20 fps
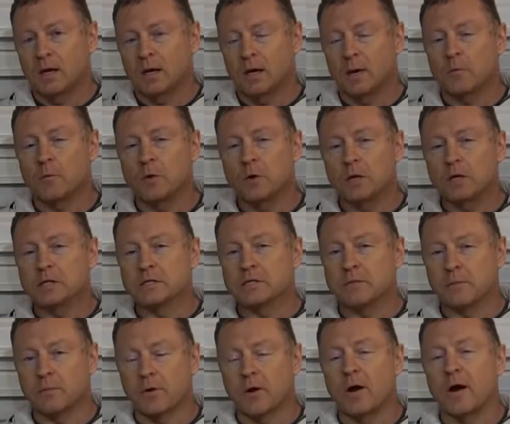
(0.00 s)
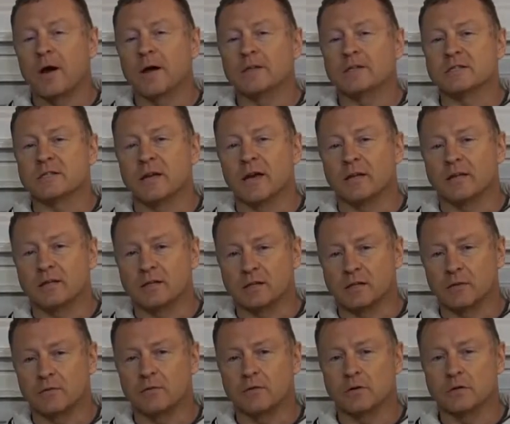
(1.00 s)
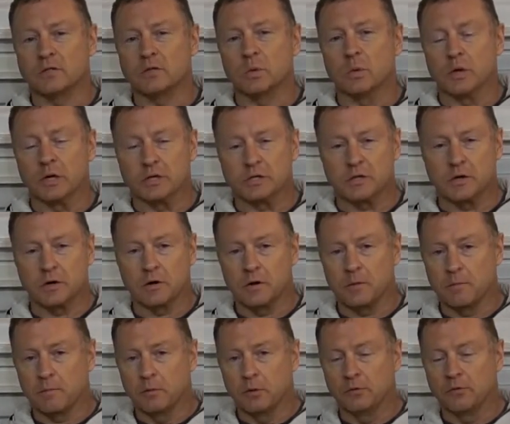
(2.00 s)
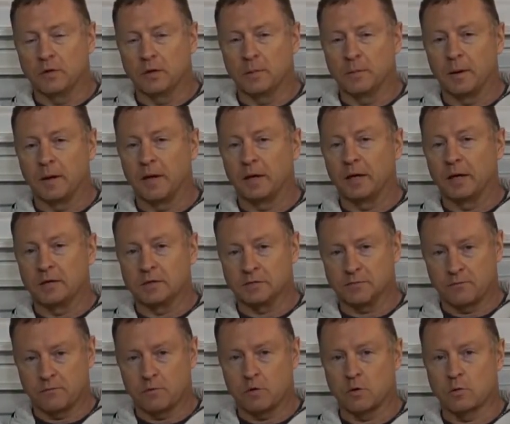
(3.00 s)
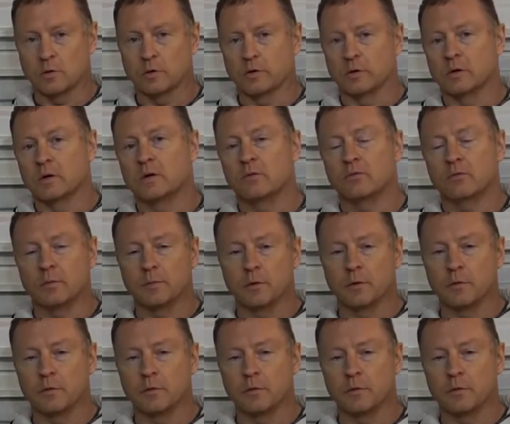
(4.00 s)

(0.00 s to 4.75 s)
I'm really surprised at the difference when I started moving the bindings forward from their